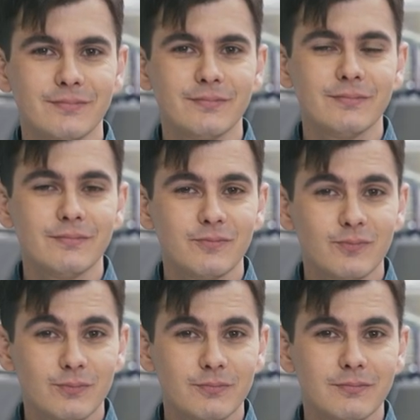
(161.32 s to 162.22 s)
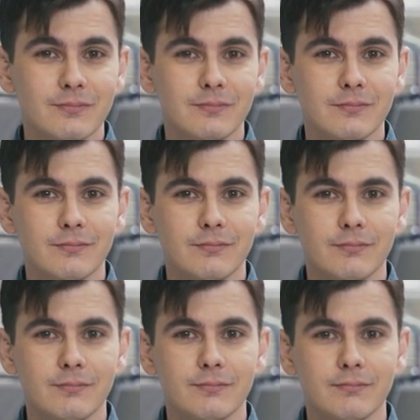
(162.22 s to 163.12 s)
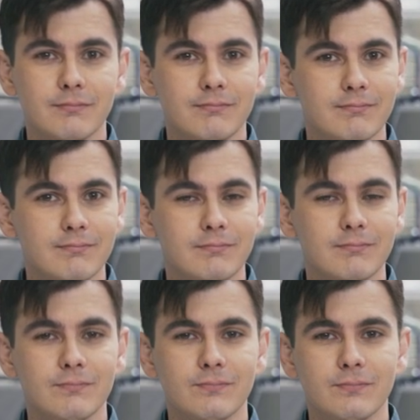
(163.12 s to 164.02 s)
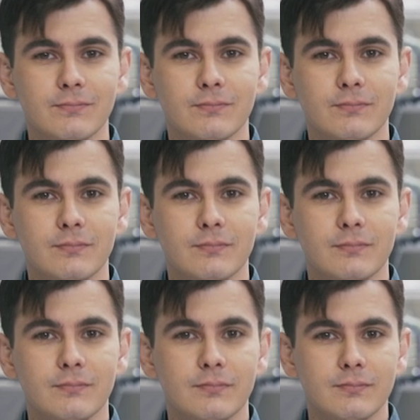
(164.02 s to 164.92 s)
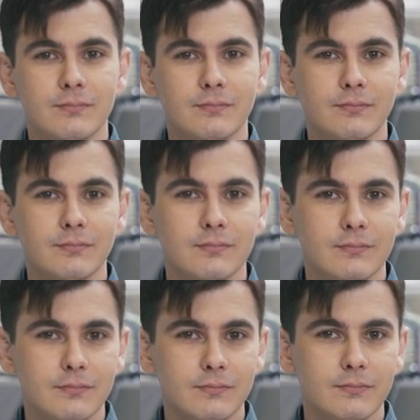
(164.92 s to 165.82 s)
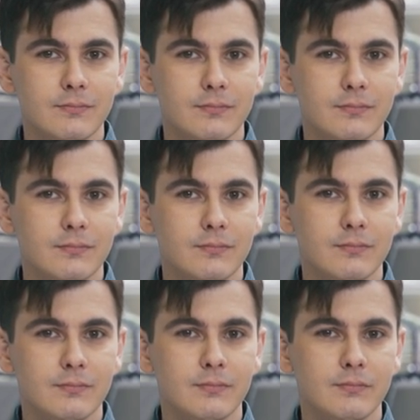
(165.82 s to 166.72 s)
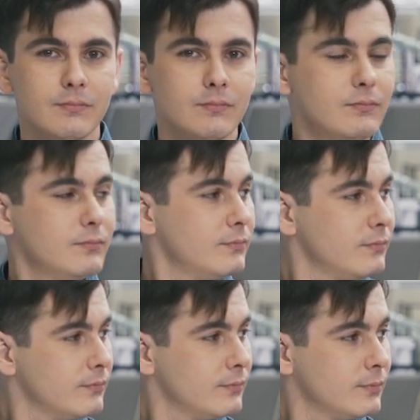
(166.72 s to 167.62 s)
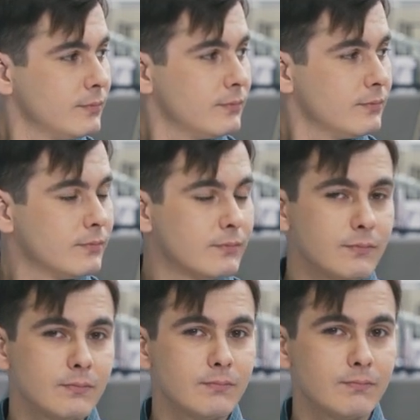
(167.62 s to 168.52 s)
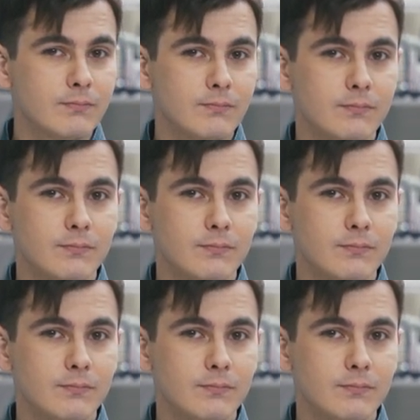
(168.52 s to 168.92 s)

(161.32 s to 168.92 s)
This person isn't speaking.